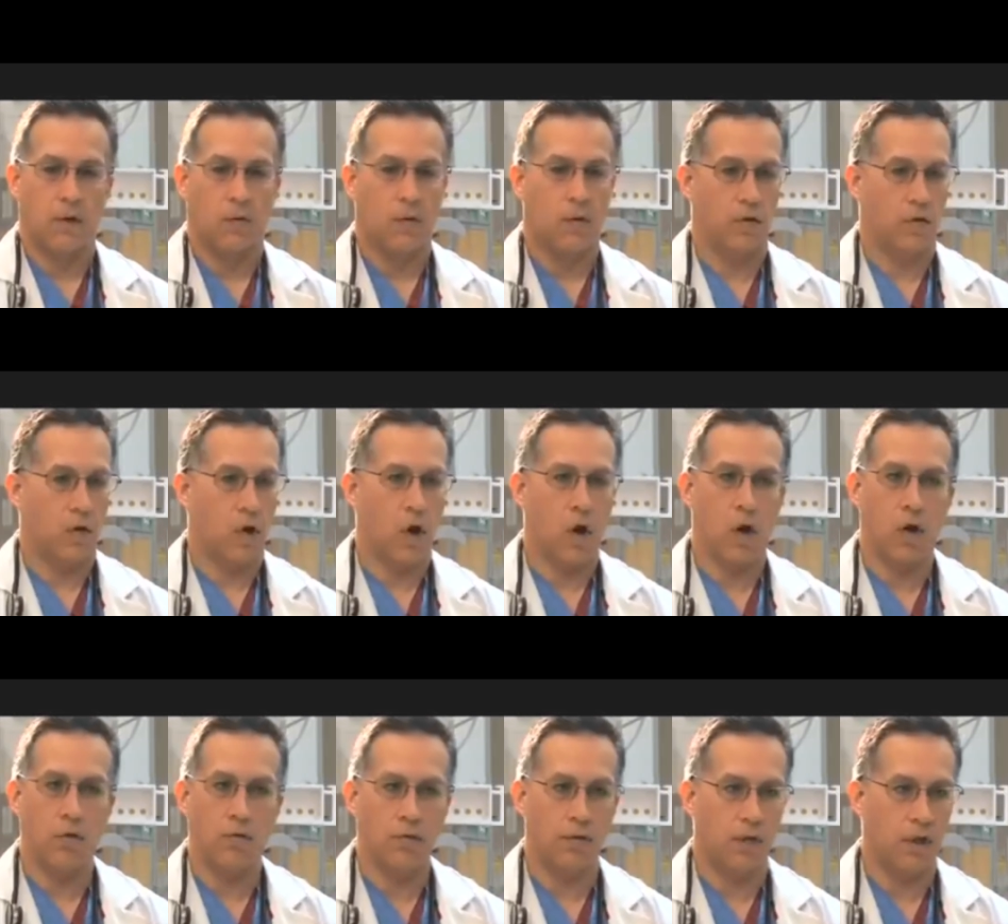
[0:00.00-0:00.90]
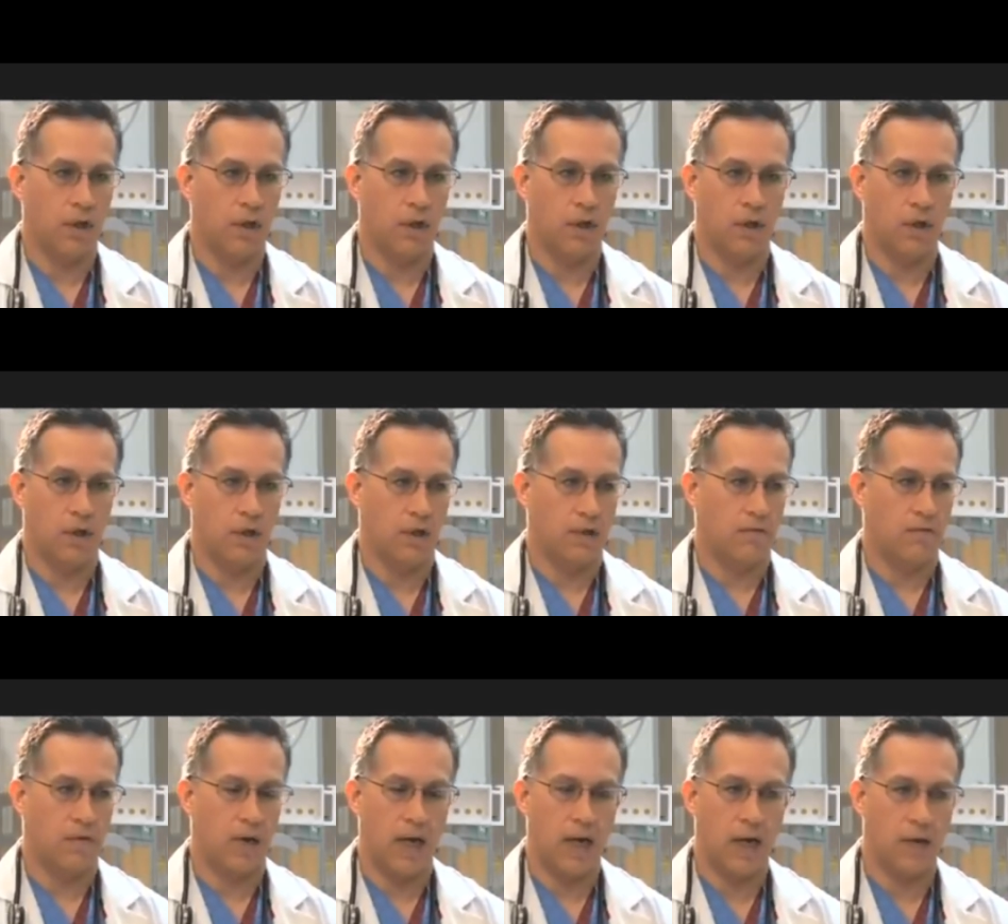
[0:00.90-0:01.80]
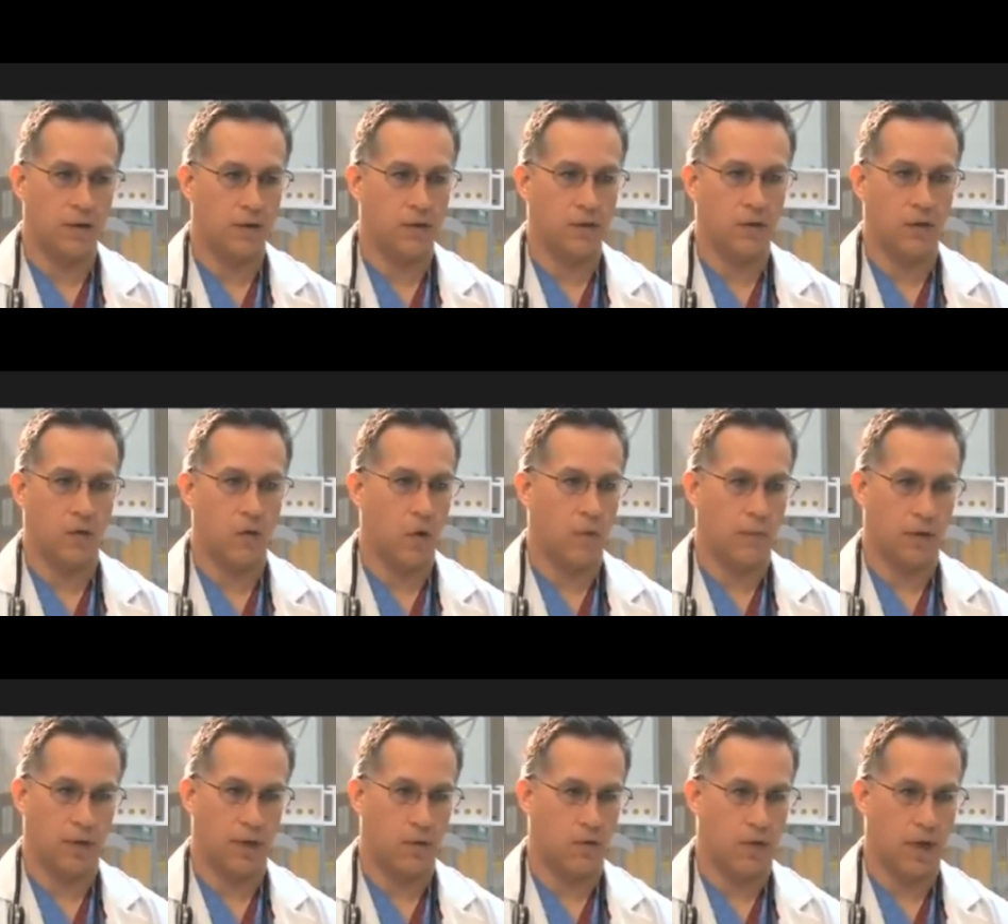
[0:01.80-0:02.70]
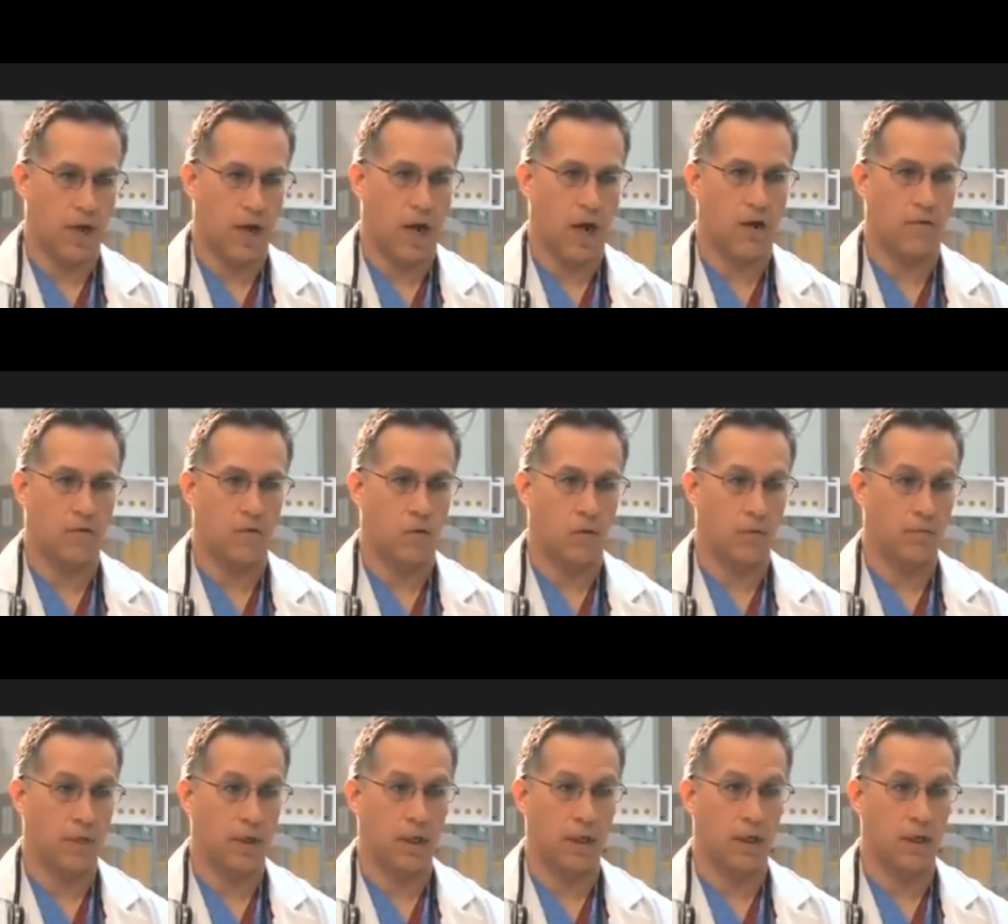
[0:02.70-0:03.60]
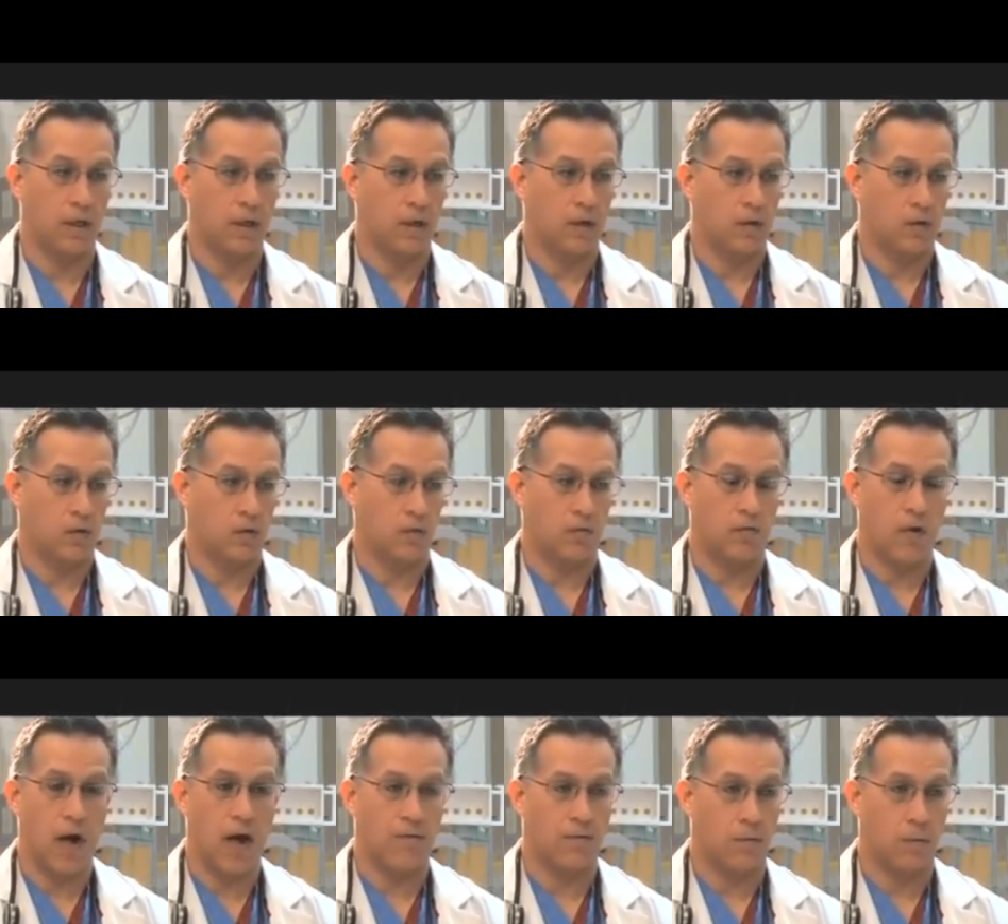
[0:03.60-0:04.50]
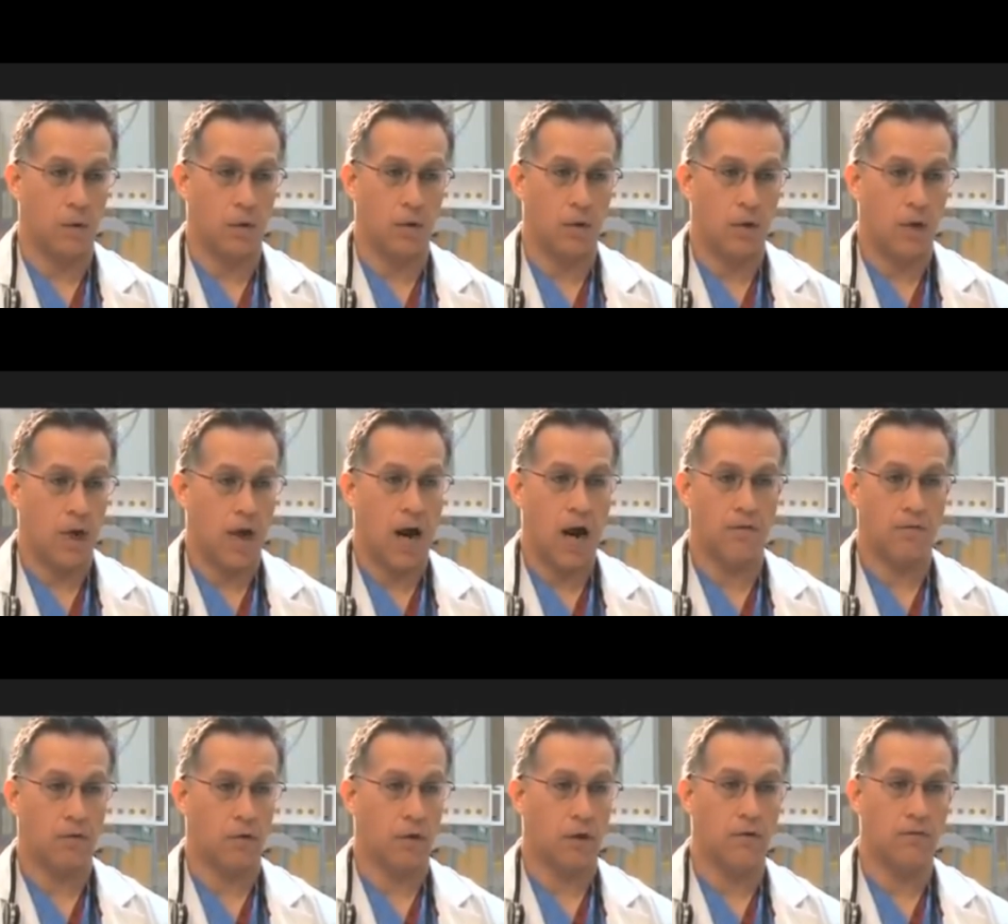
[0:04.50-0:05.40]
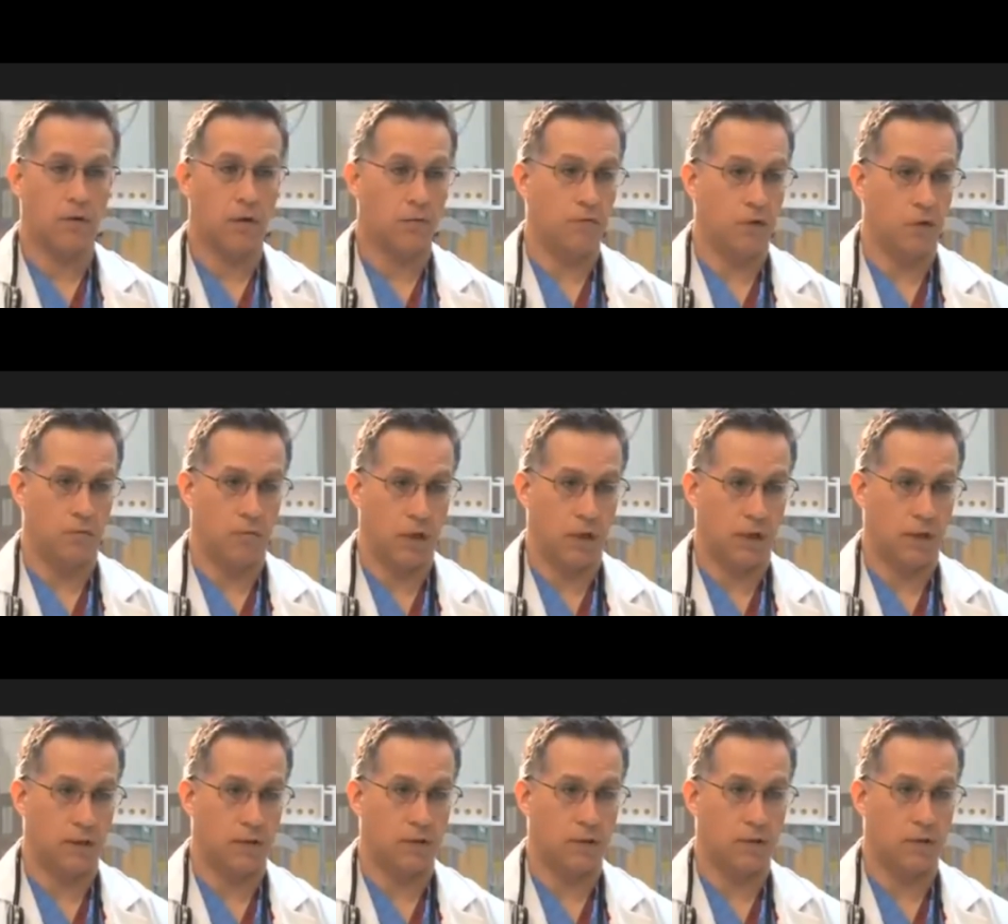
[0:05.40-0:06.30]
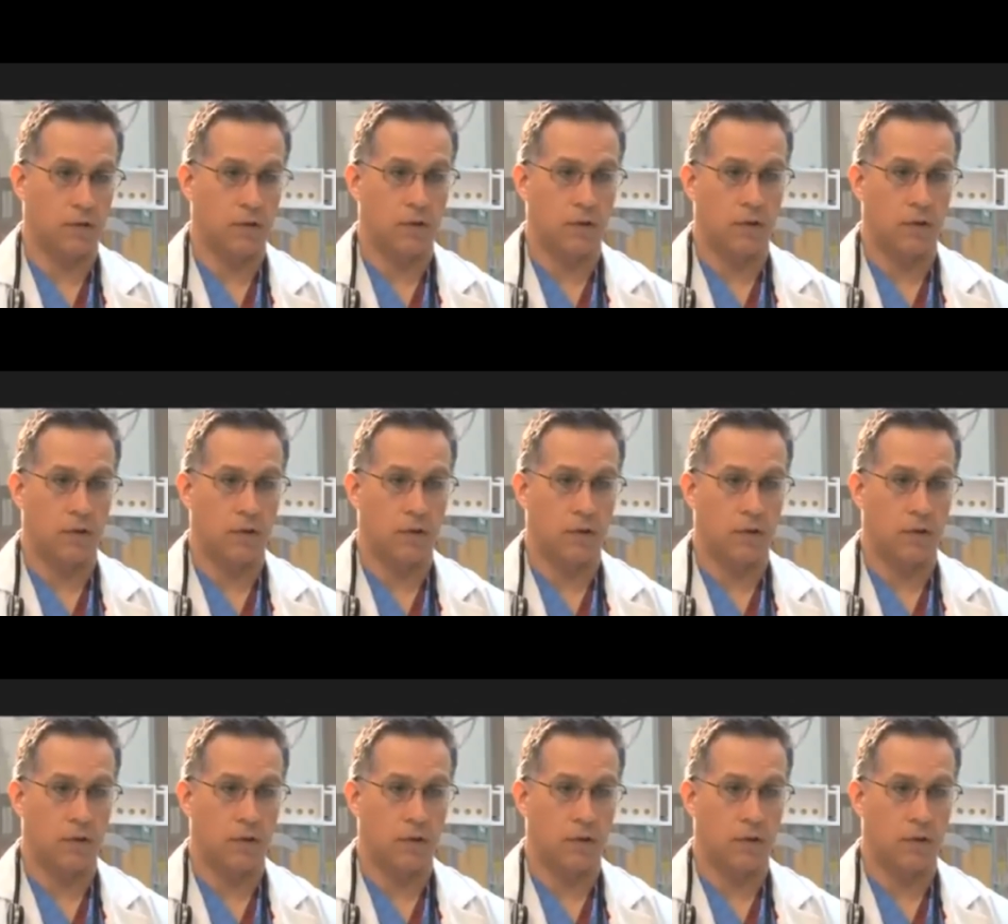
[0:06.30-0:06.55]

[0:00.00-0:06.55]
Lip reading: with all the advanced equipment that we have, would be survivable after even a few minutes.